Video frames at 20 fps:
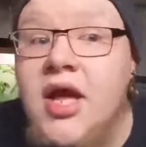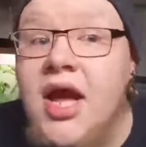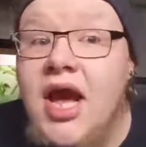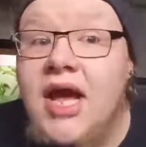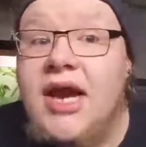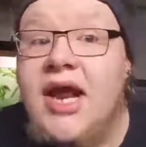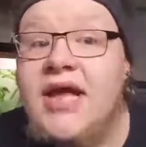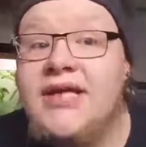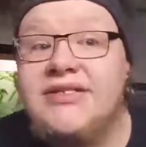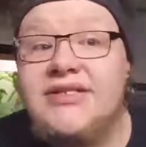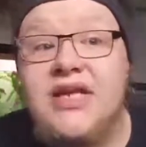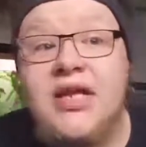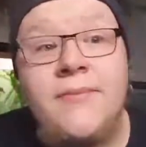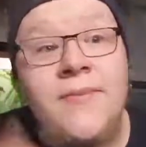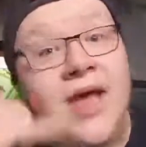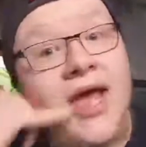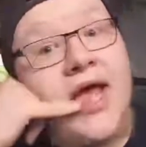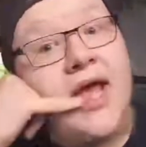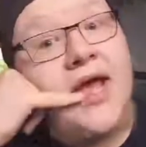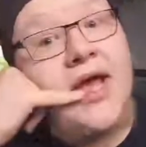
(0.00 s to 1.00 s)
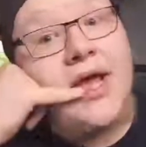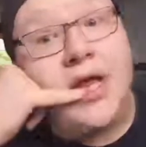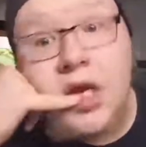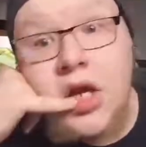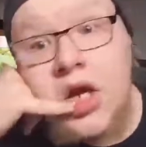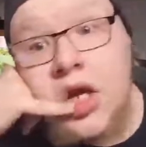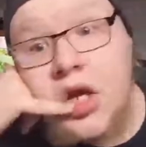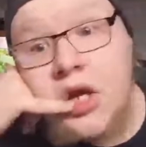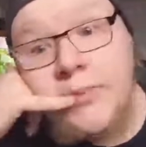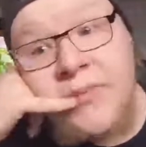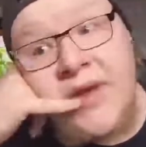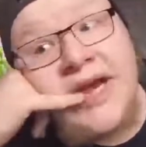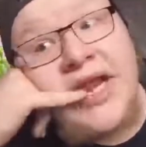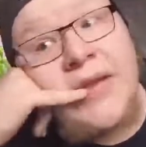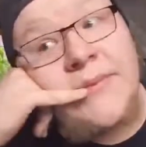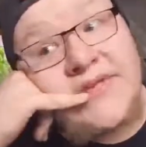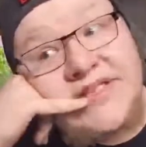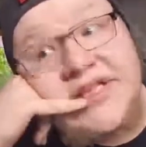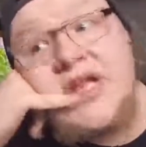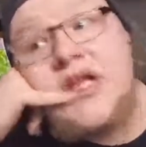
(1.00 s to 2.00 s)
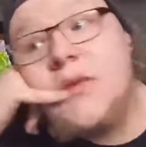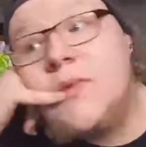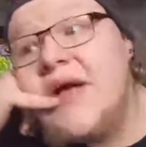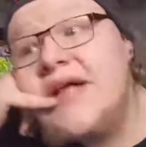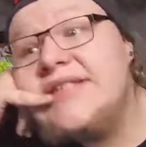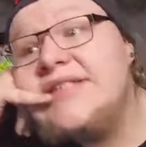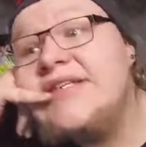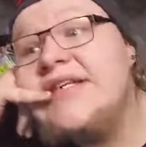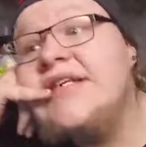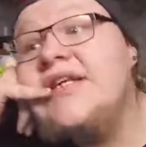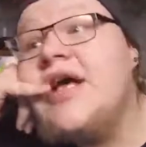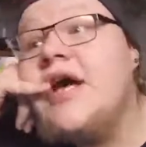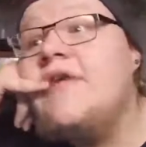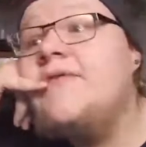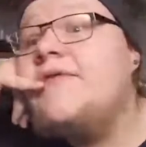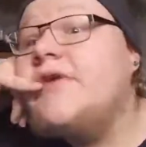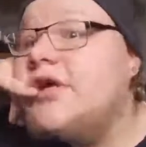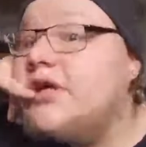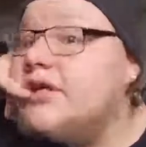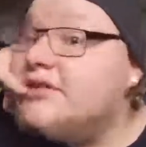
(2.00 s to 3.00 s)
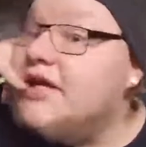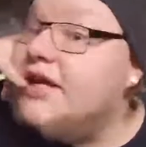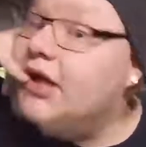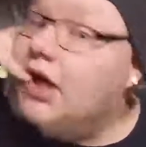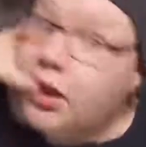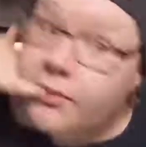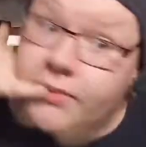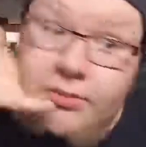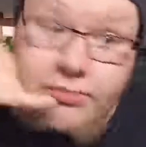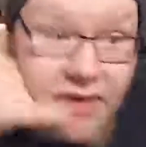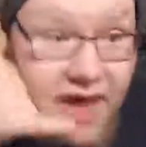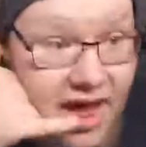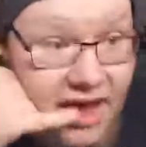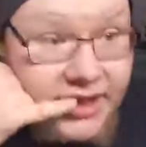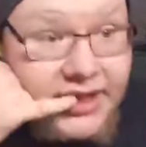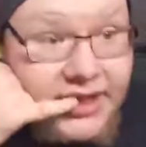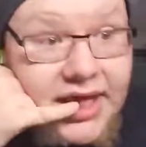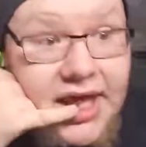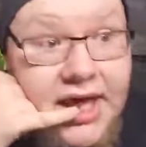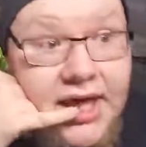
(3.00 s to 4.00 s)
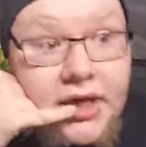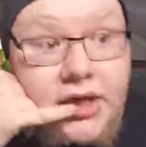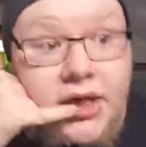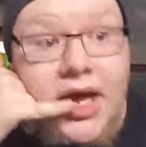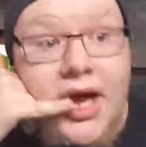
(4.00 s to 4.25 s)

and asking them, hey, hello, my name is Kenneth Watson. Y'all fuckers ain't called me back yet.